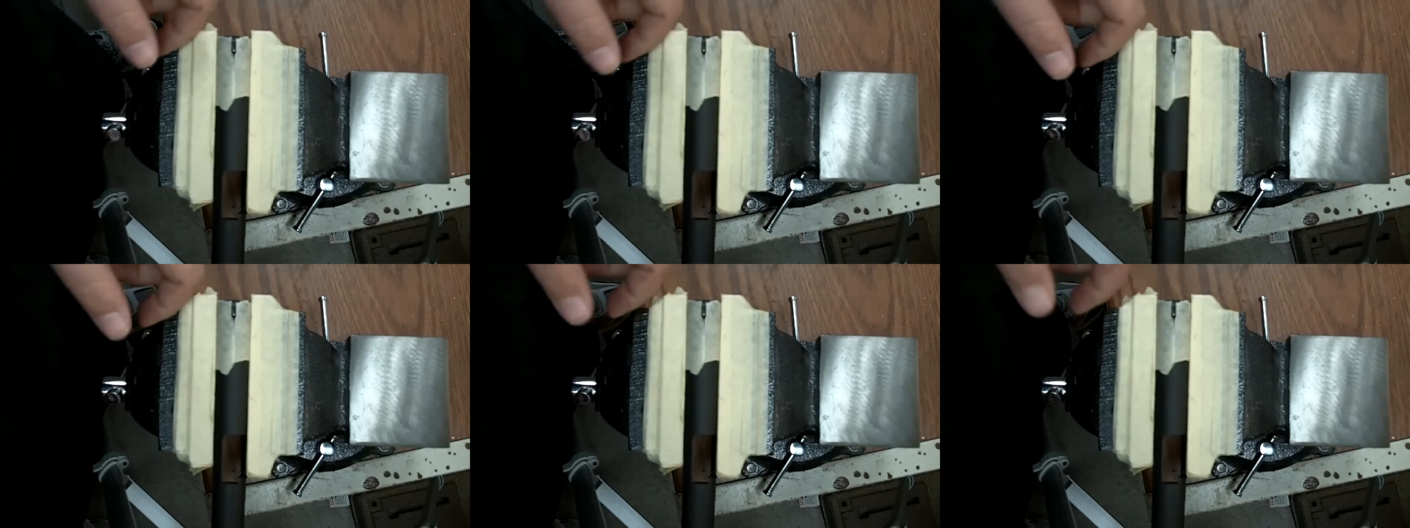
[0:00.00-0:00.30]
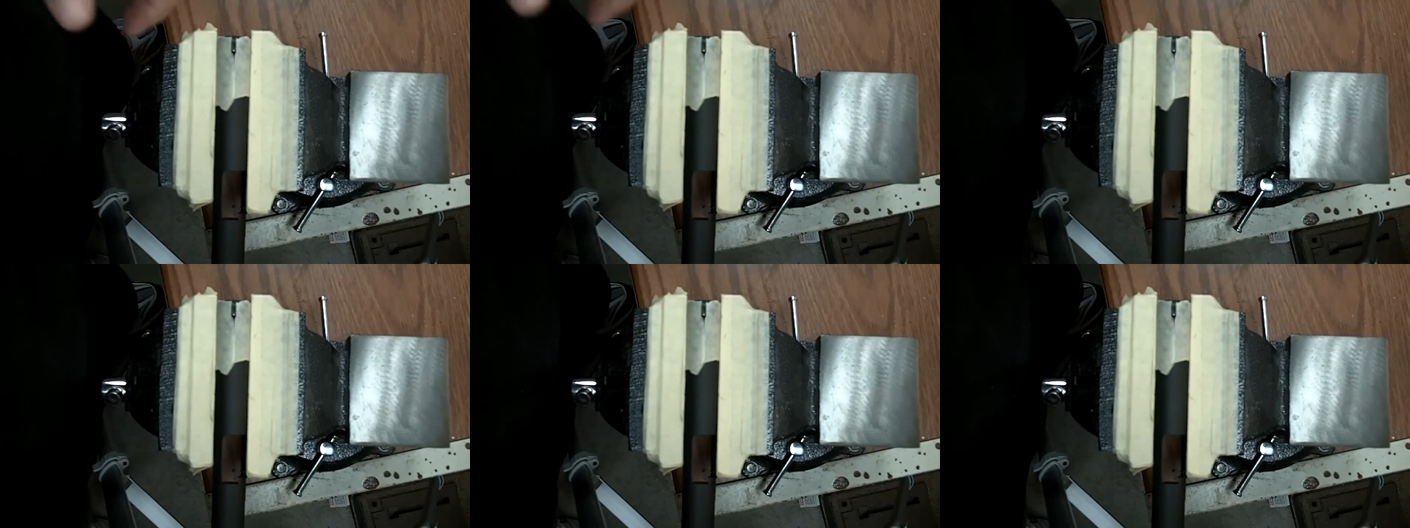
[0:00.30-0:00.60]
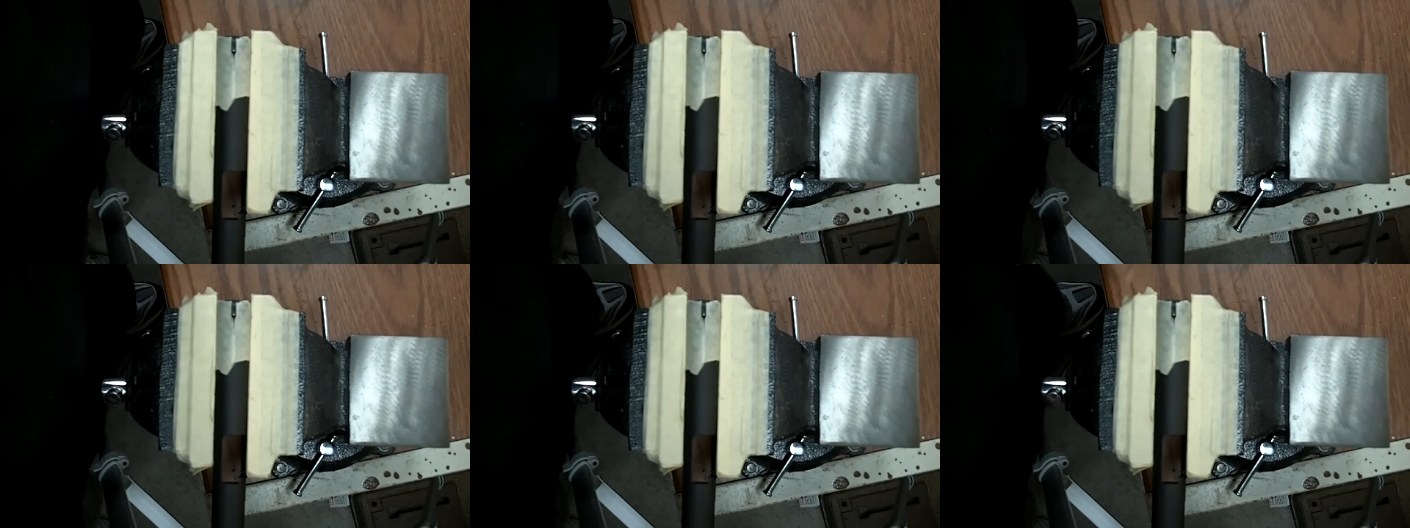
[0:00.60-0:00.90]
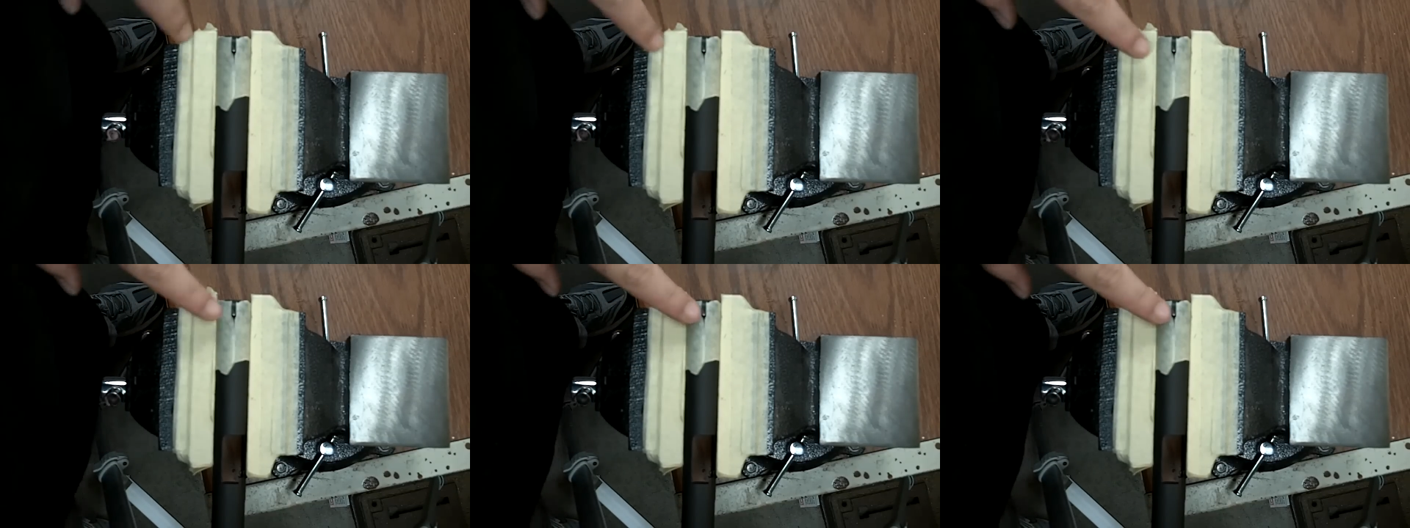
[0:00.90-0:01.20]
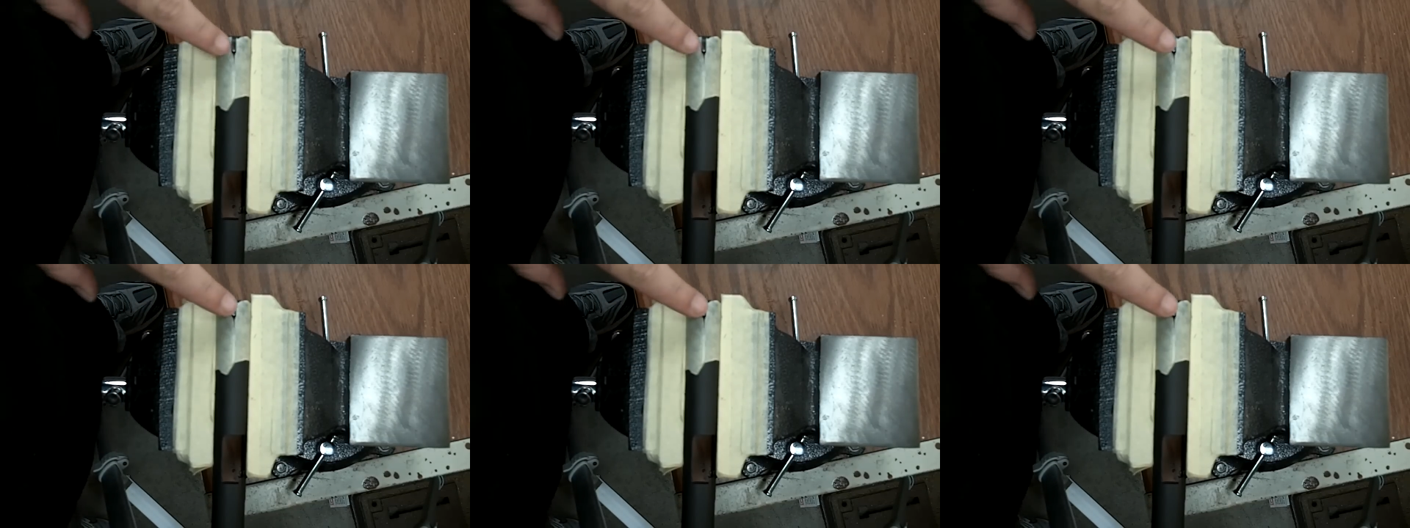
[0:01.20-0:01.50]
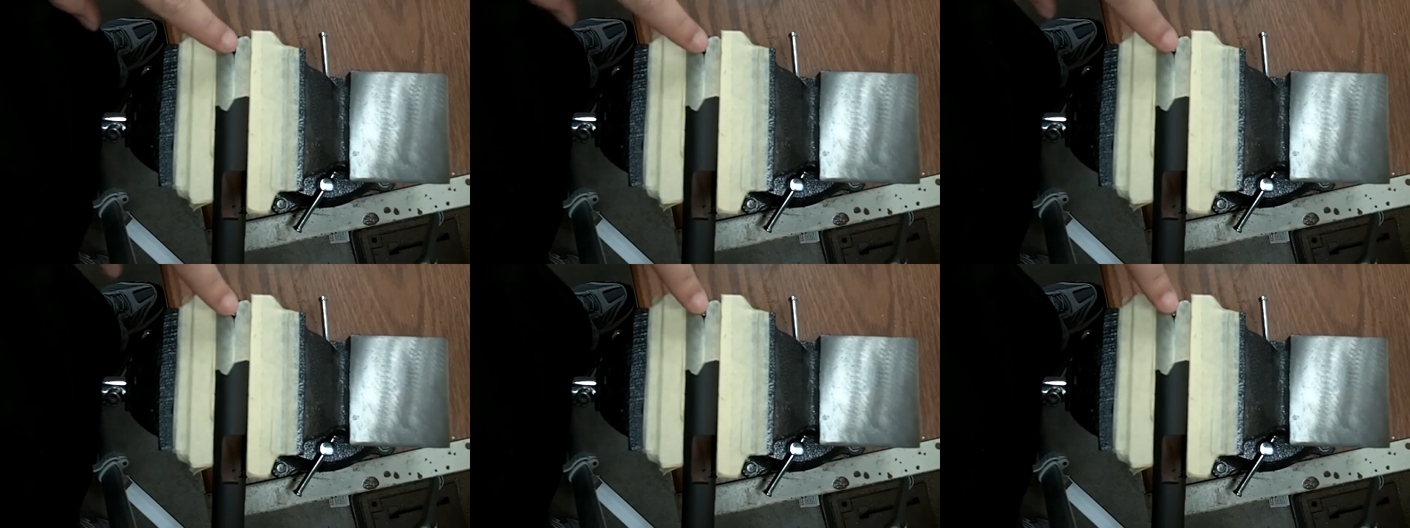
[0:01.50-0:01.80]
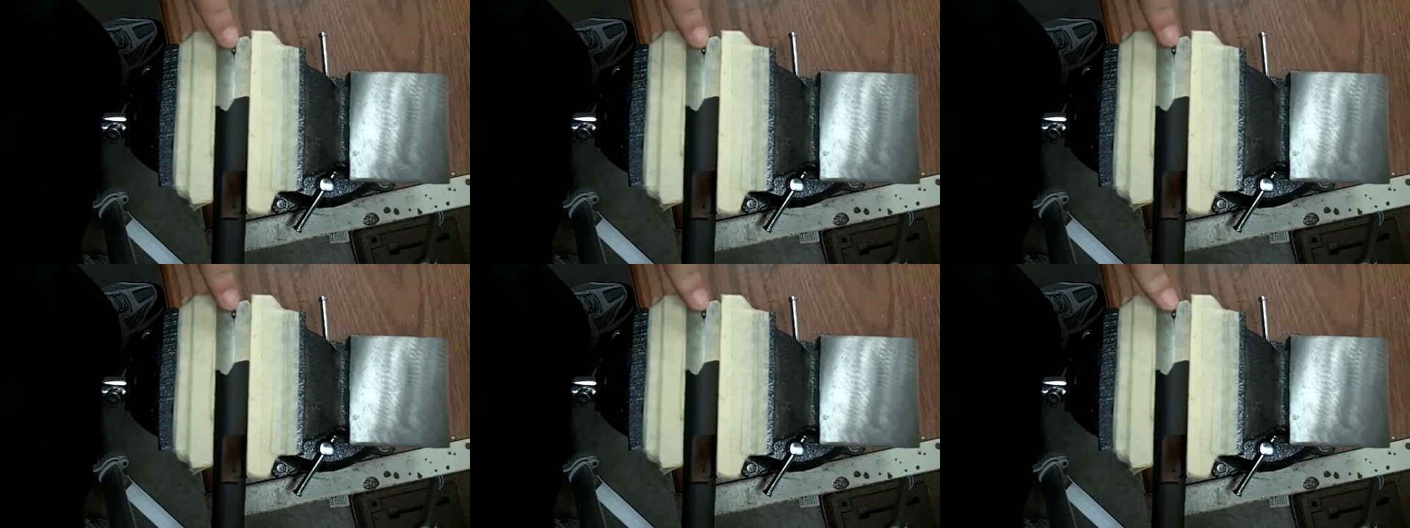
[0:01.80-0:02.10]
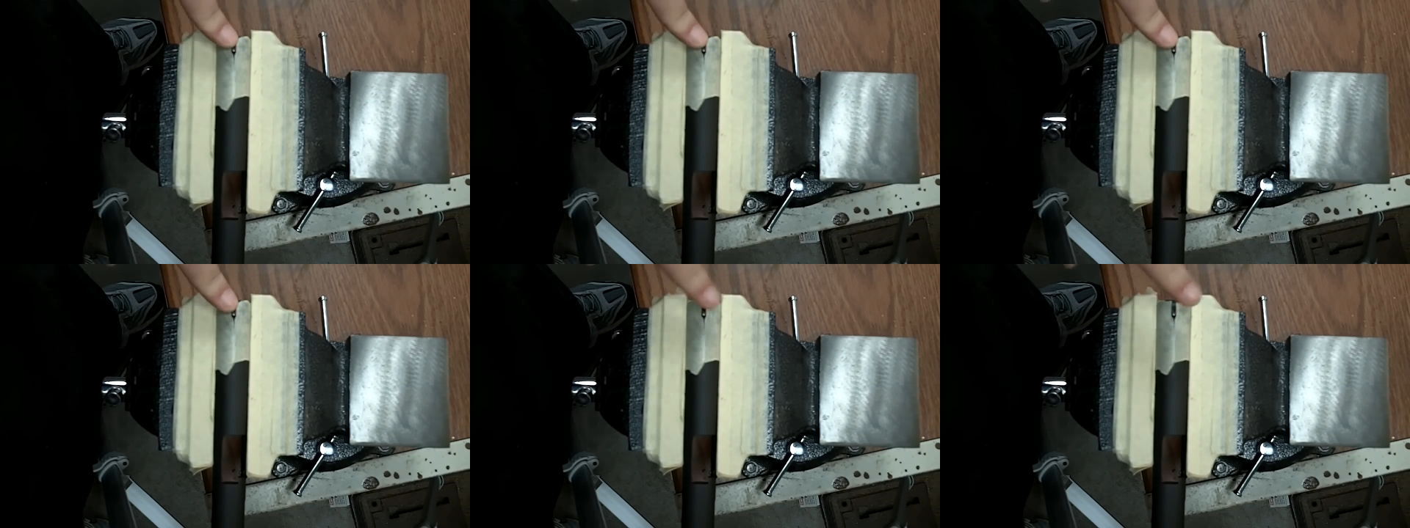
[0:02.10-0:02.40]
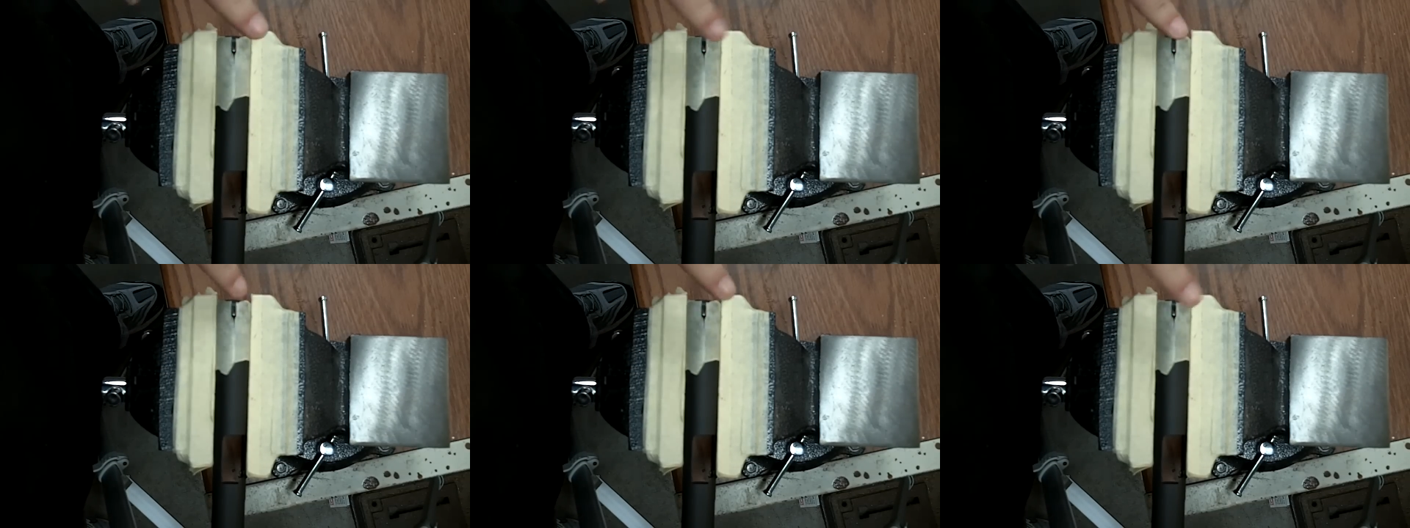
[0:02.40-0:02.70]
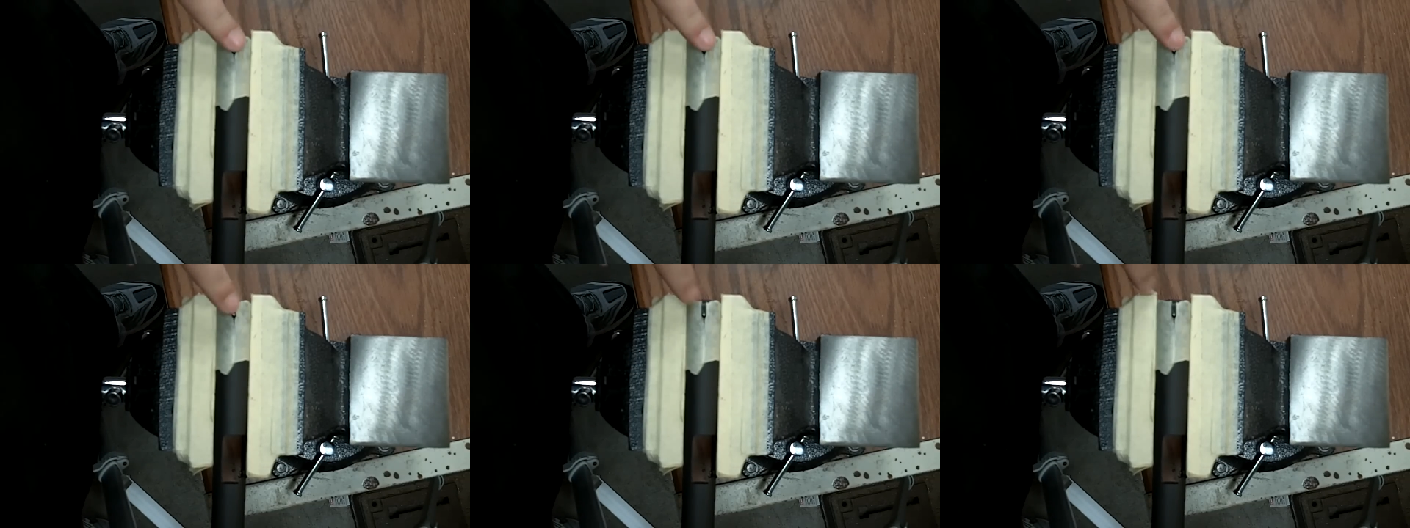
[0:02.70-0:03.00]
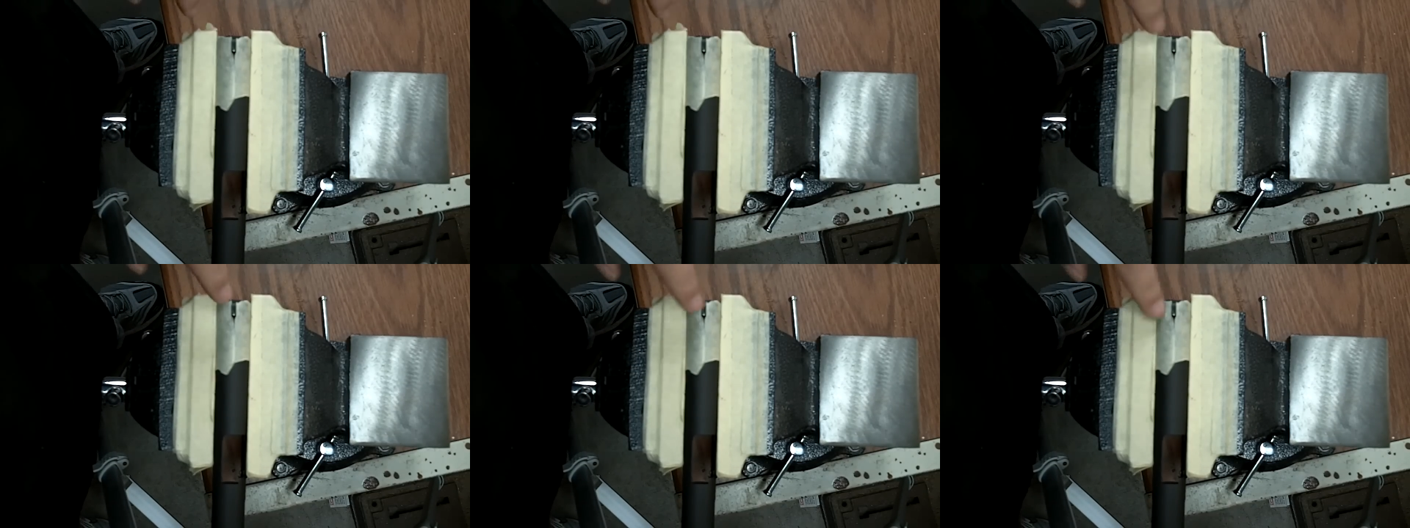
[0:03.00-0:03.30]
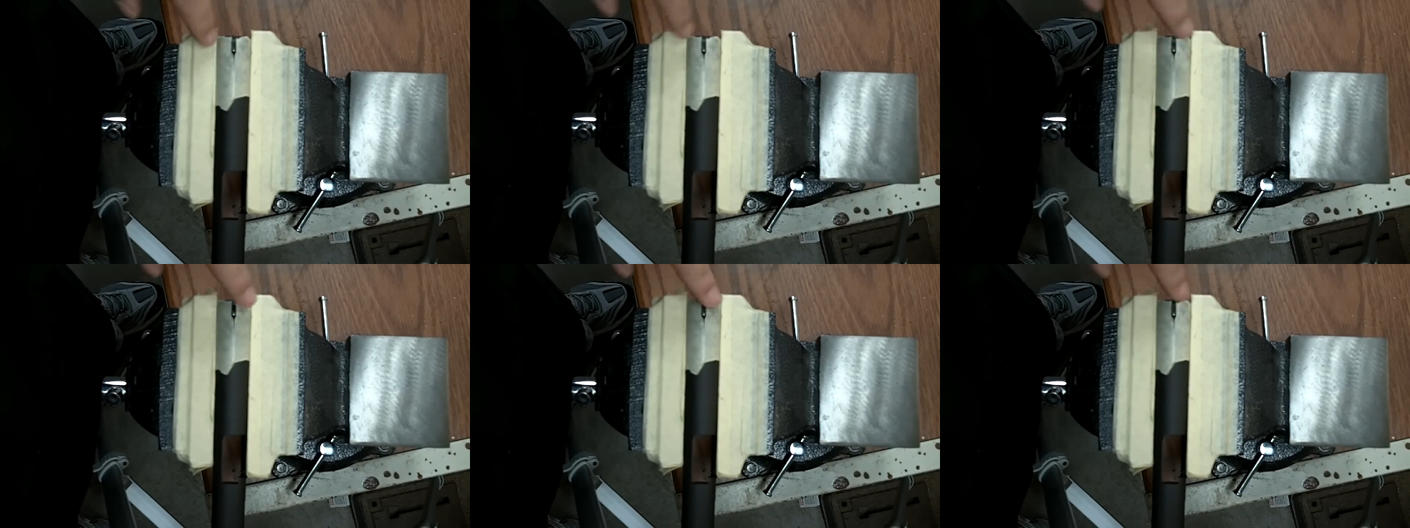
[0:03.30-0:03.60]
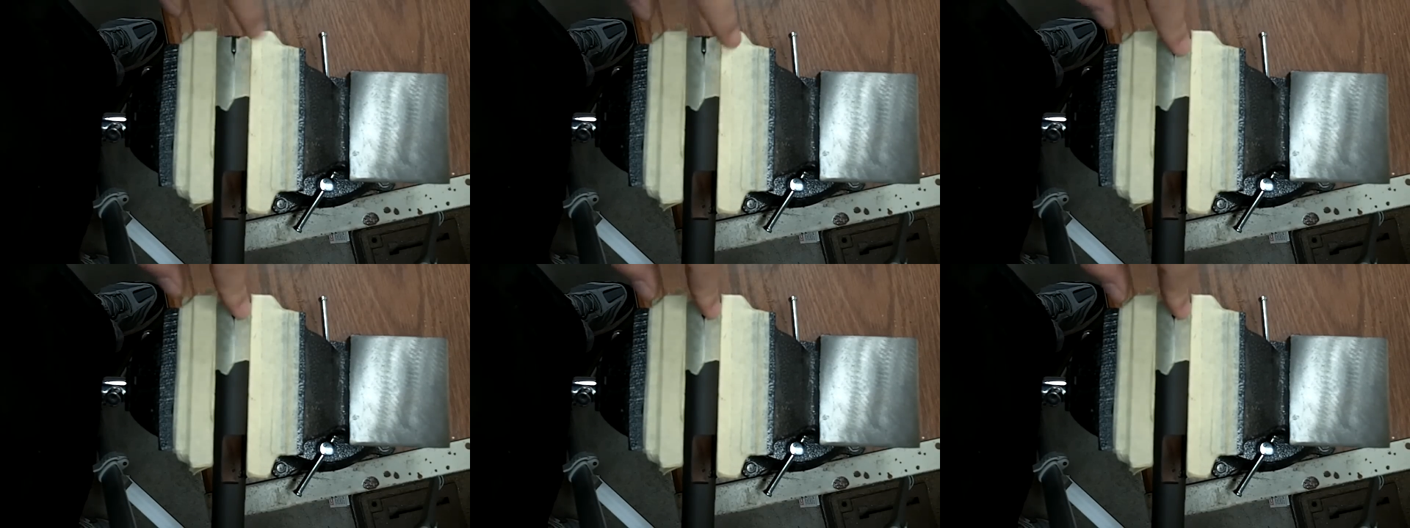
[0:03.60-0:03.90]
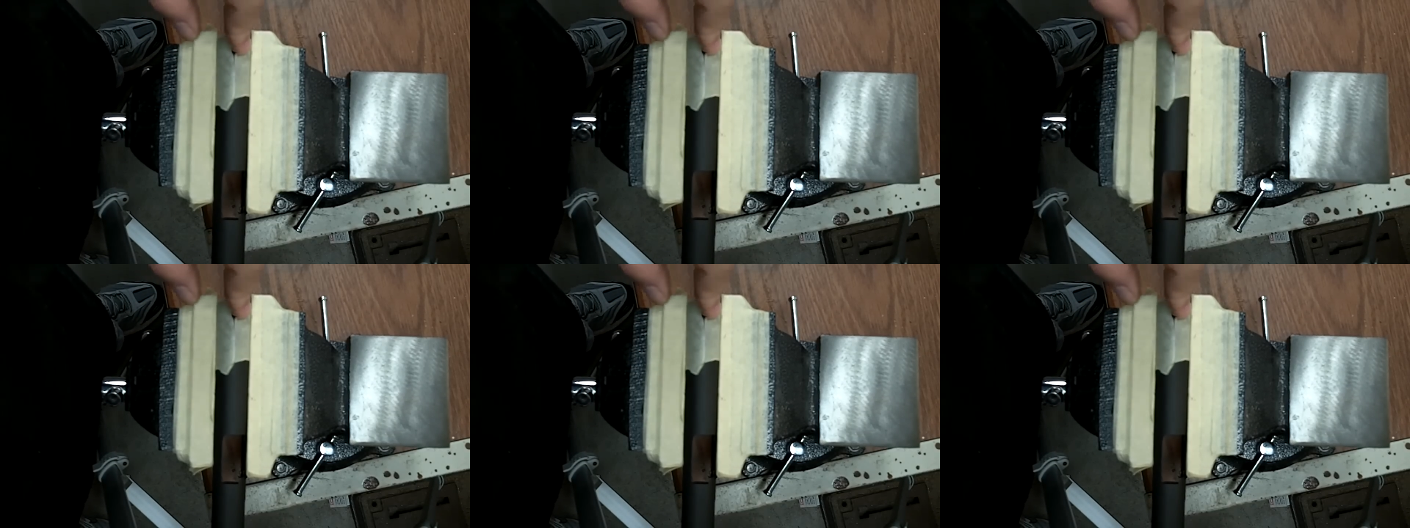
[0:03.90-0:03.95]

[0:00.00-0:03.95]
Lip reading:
Nobody's mouth can be seen.